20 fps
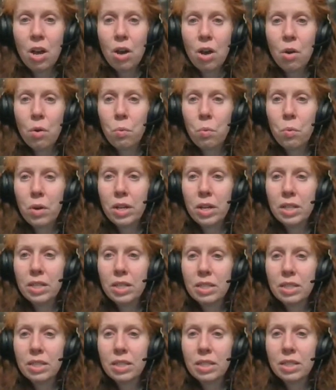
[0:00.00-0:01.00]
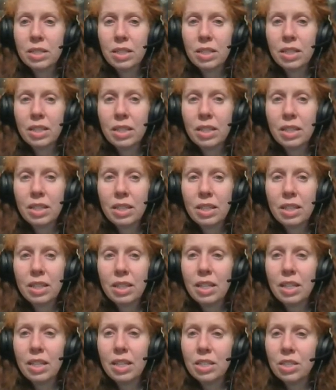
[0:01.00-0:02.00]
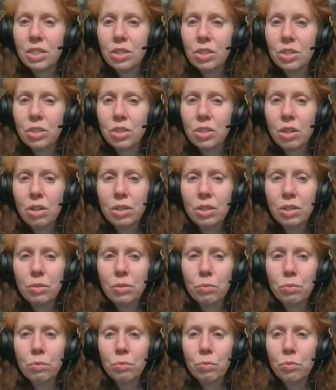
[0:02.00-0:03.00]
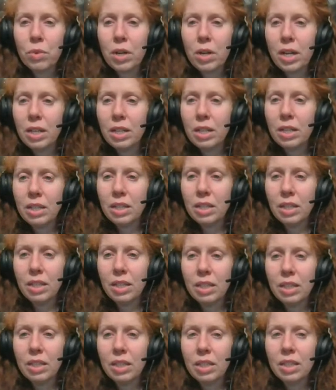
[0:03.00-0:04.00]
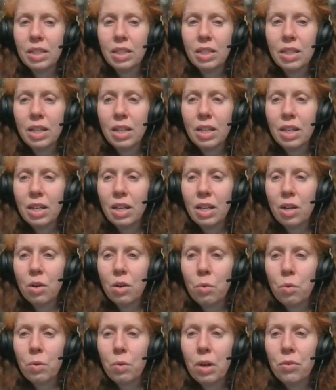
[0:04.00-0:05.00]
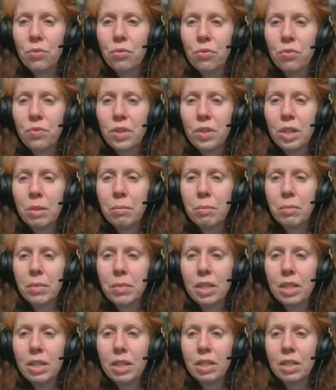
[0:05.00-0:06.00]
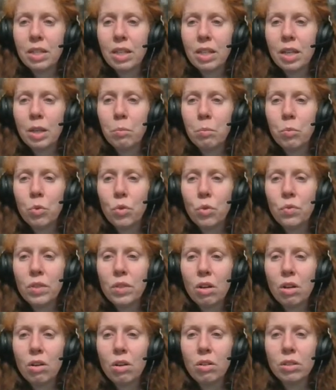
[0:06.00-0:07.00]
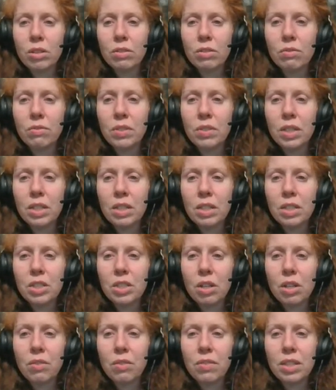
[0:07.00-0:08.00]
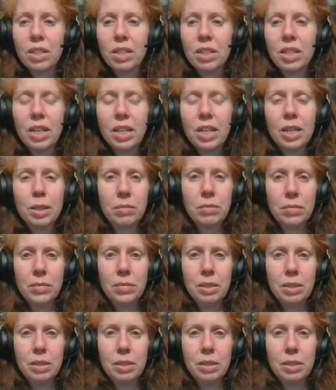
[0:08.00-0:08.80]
was he started writing while filming a movie called Village of the Damned.